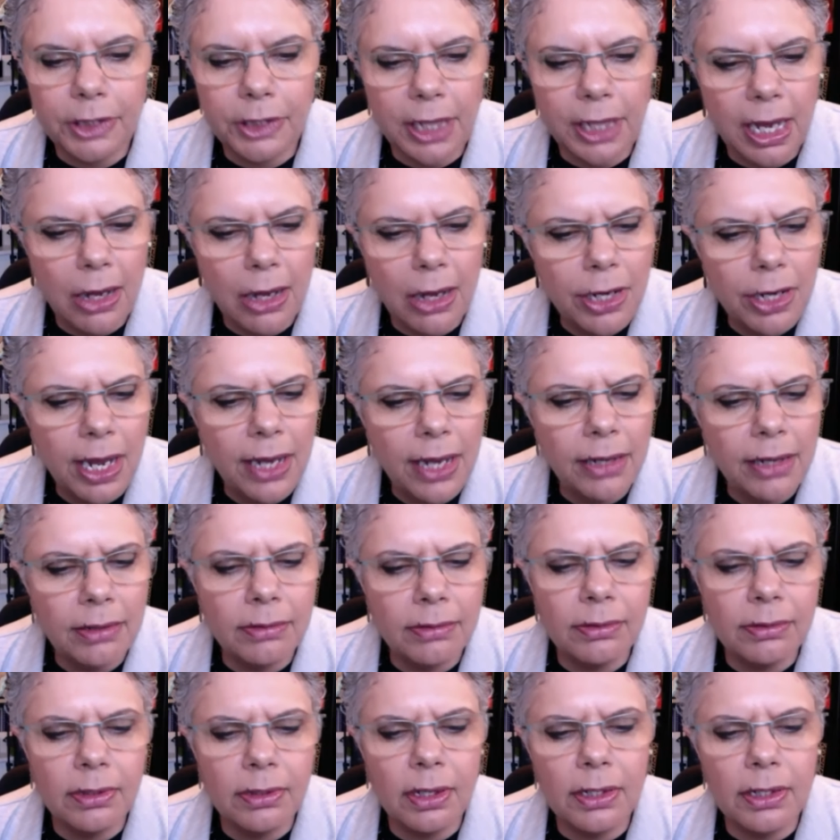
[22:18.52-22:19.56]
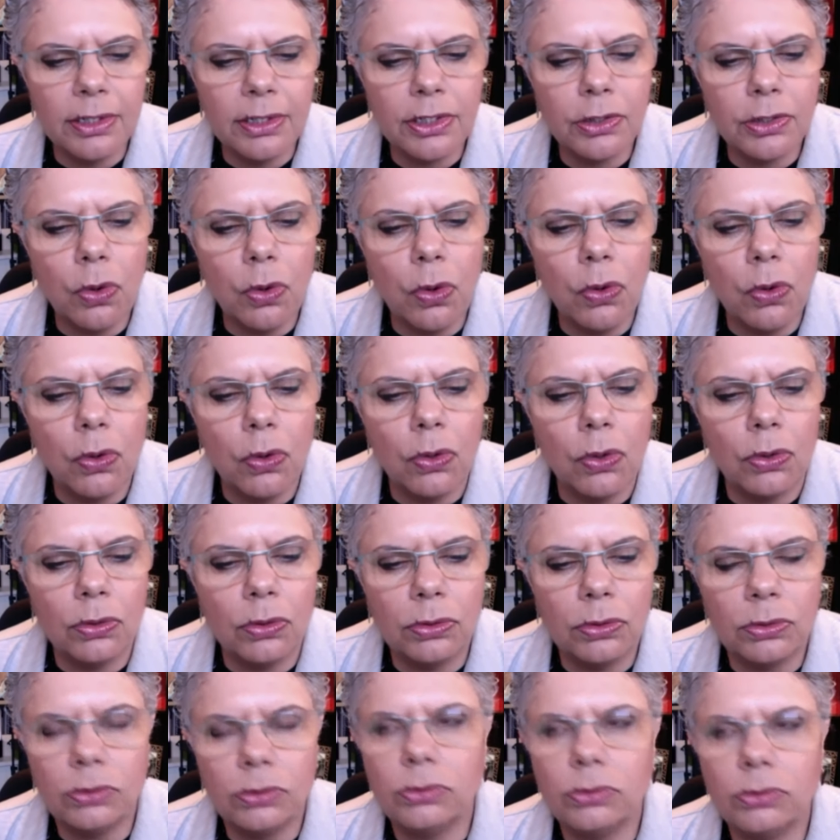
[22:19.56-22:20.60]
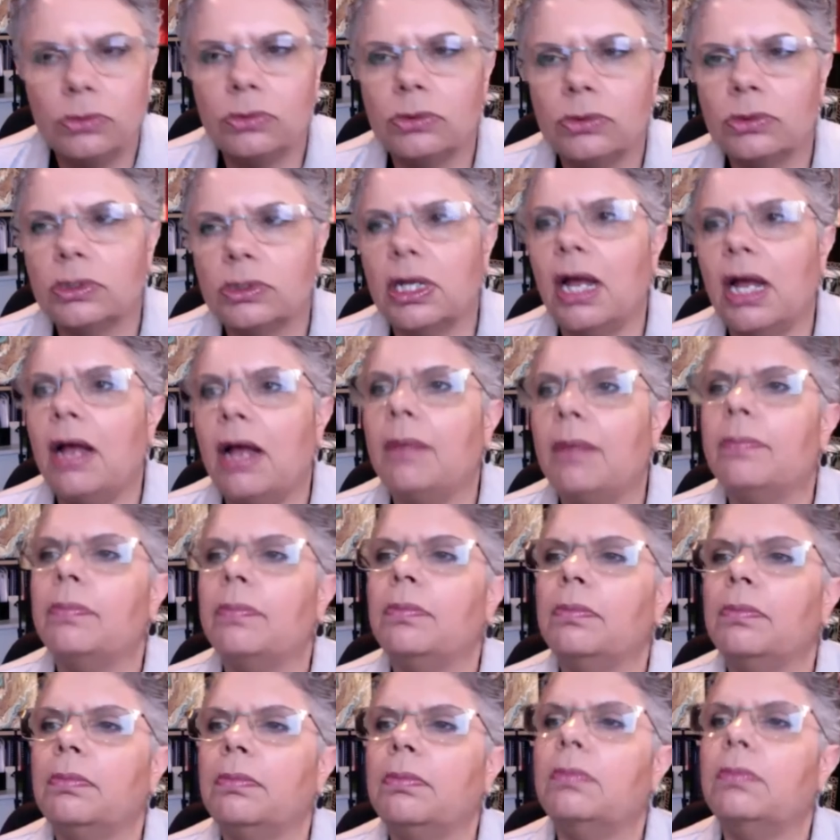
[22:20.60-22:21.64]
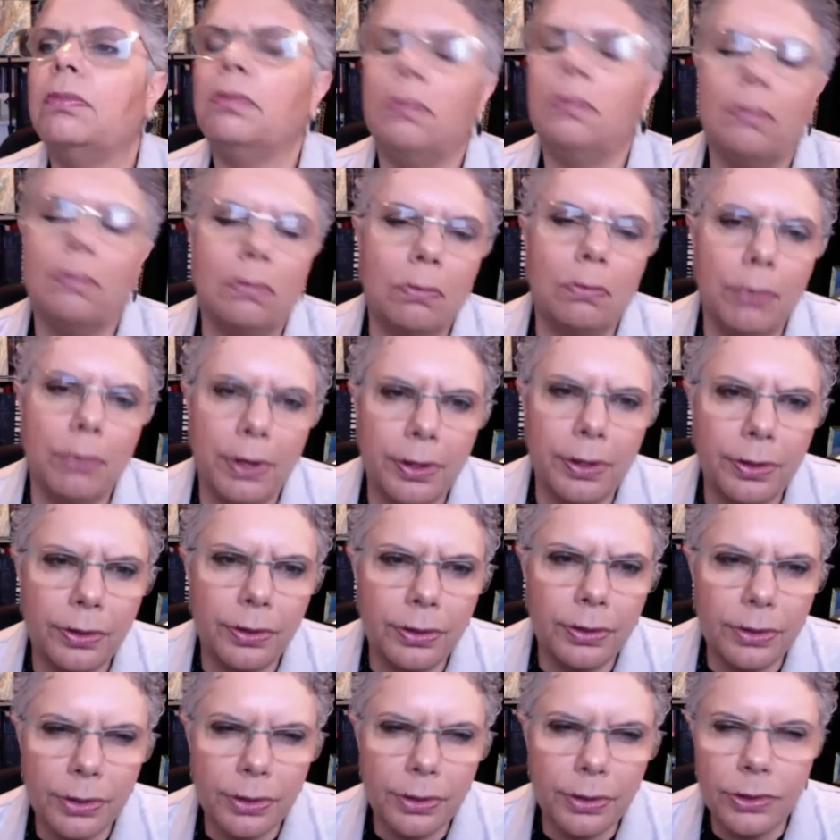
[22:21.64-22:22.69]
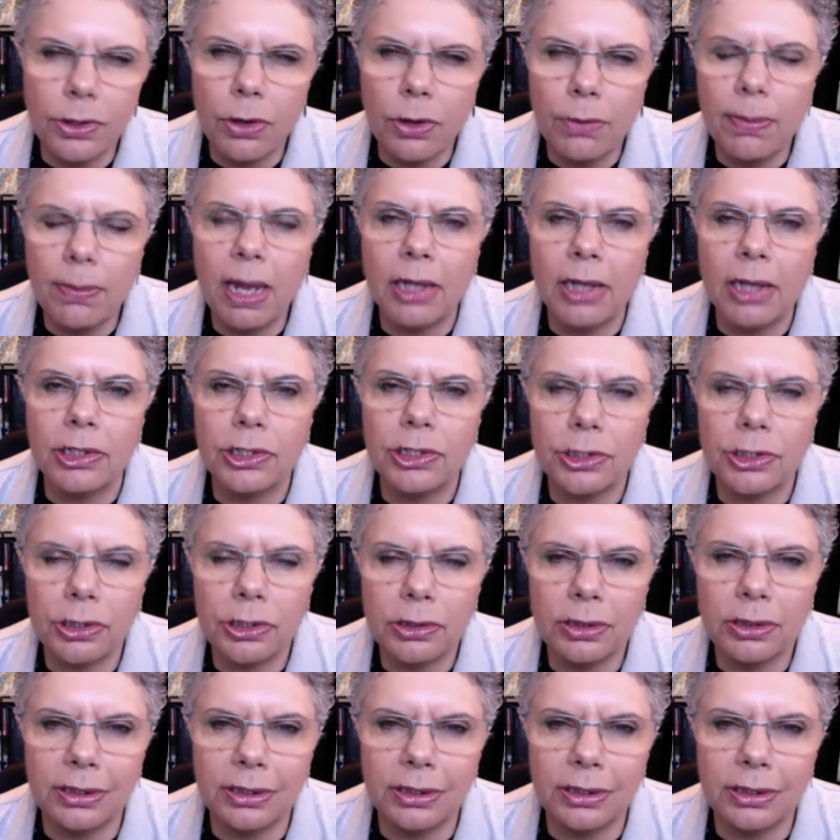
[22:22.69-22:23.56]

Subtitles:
How can a score come with so much